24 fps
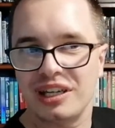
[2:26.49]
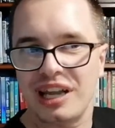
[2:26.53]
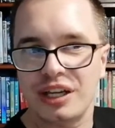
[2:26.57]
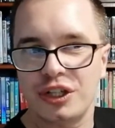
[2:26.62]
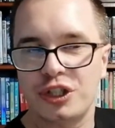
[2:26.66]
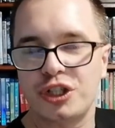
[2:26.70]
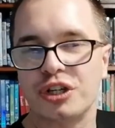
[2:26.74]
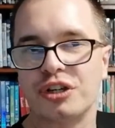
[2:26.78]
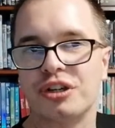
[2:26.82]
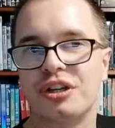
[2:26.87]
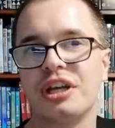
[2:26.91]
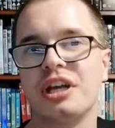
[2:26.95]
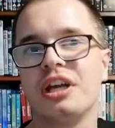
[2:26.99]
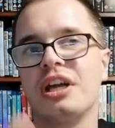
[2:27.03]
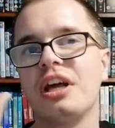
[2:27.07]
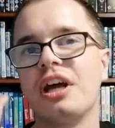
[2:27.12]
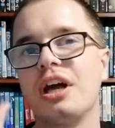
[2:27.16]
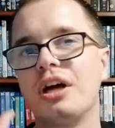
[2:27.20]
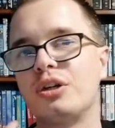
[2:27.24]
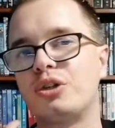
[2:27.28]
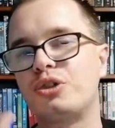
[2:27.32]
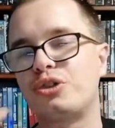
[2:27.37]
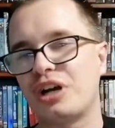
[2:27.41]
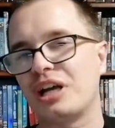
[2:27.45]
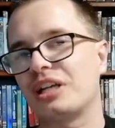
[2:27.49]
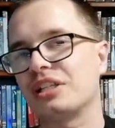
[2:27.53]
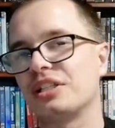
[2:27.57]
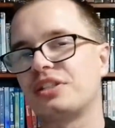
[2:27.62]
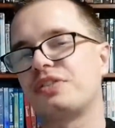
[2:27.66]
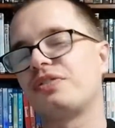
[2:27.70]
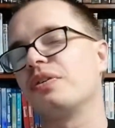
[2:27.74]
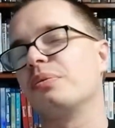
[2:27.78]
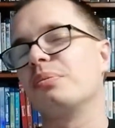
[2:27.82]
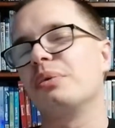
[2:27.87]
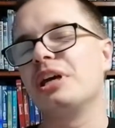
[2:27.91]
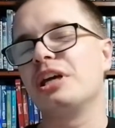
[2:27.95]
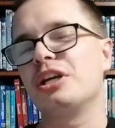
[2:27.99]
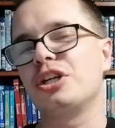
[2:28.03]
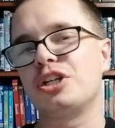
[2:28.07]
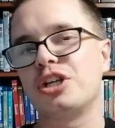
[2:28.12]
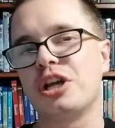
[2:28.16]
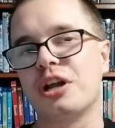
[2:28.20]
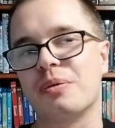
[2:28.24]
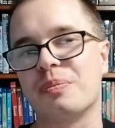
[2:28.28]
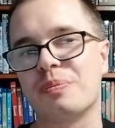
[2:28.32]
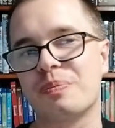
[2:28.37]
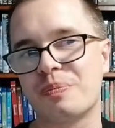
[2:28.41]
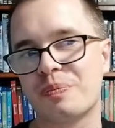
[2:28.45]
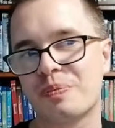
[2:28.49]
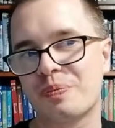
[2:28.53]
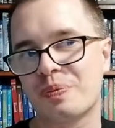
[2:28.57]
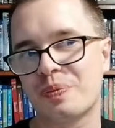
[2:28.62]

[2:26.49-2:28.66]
legend and transformation.